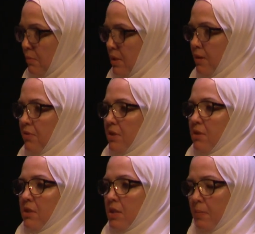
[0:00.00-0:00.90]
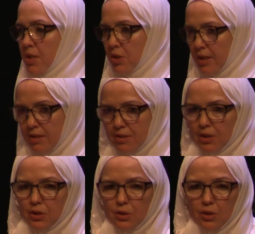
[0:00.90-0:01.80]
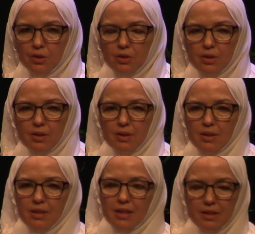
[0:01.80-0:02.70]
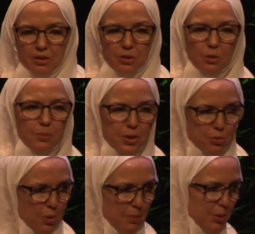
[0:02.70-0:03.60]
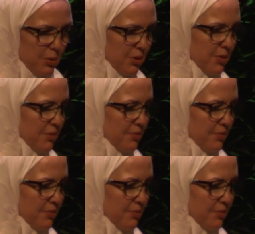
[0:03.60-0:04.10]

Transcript: and when I feel especially insecure and a little bit troubled,